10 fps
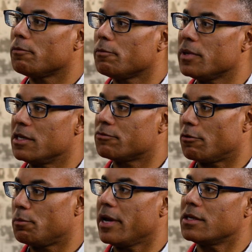piece for
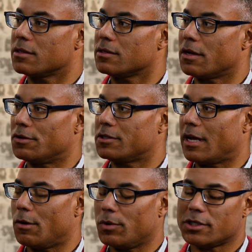patients to
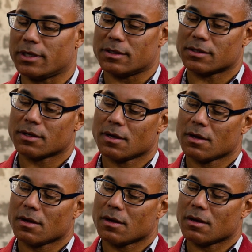understand, which is,
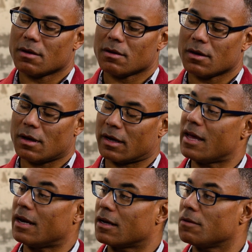
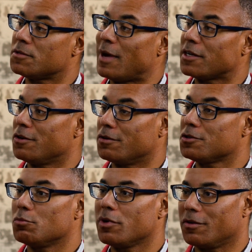again, it comes back to your
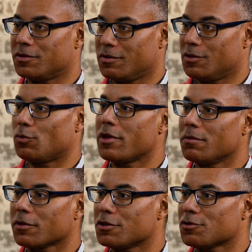two pillars. There's the
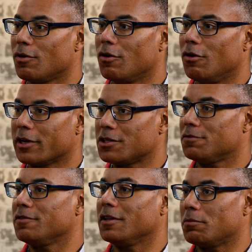rhythm control, get you
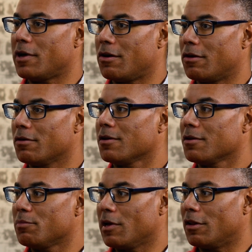feeling better
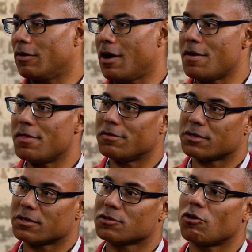pillar, and then there's
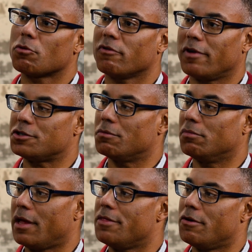the stroke prevention
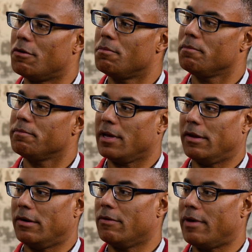blood thinner
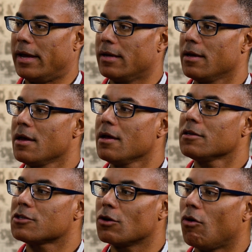pillar, right?
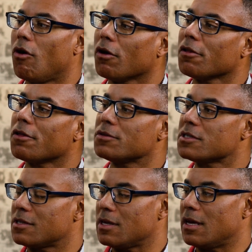So all of those
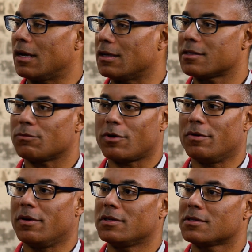things,
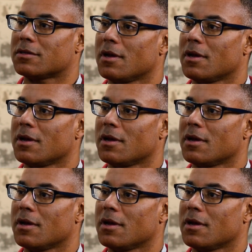whether it's